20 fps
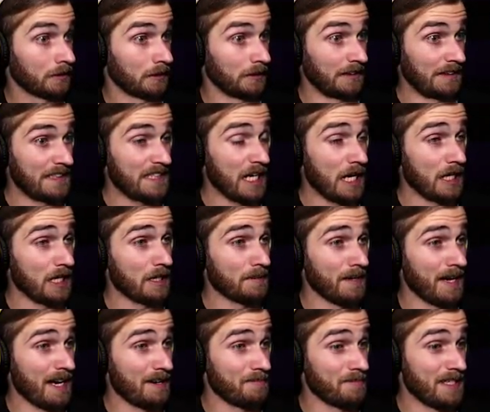Are they talking
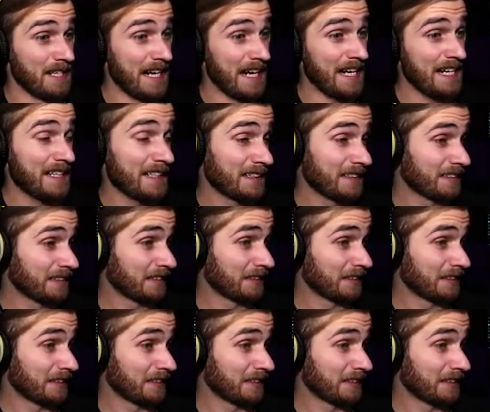about me?